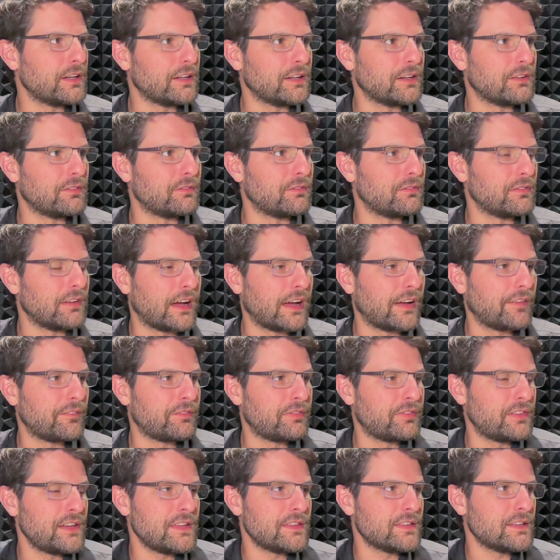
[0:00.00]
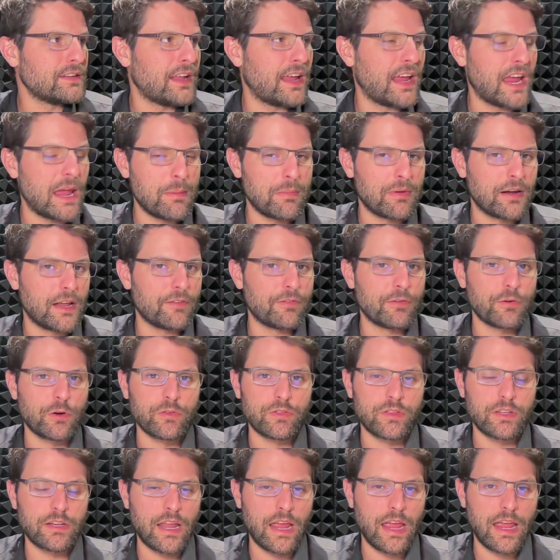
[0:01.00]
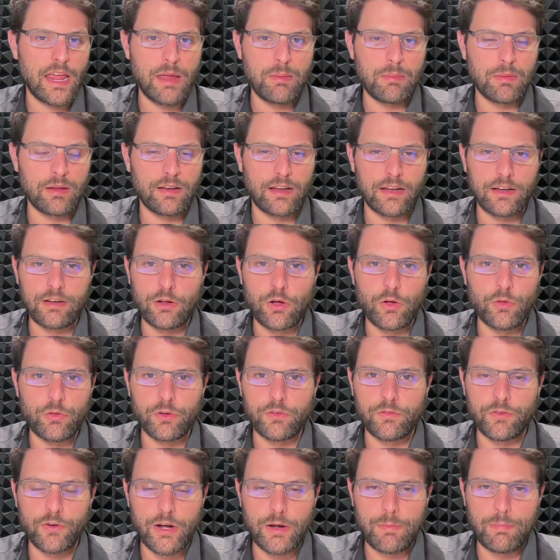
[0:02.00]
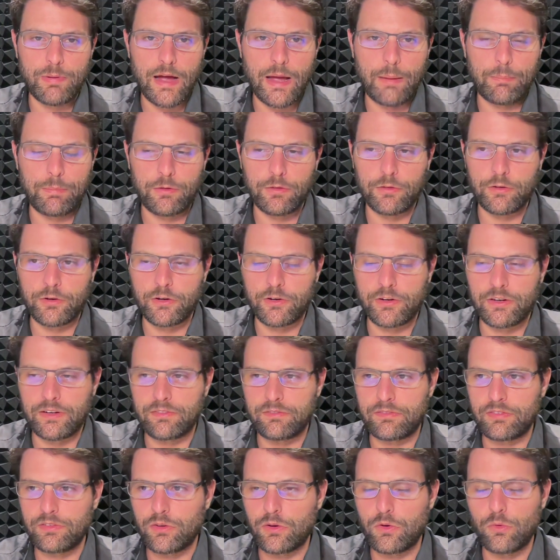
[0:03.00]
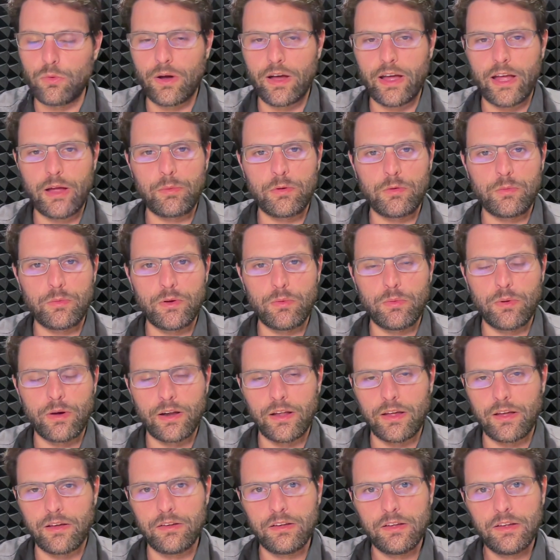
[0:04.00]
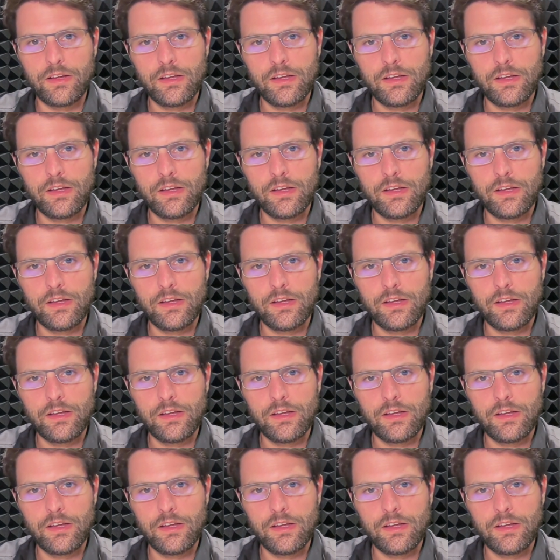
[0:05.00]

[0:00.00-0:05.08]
and I've seen the name and I've heard the name, and I know they're very popular, and so why would we want to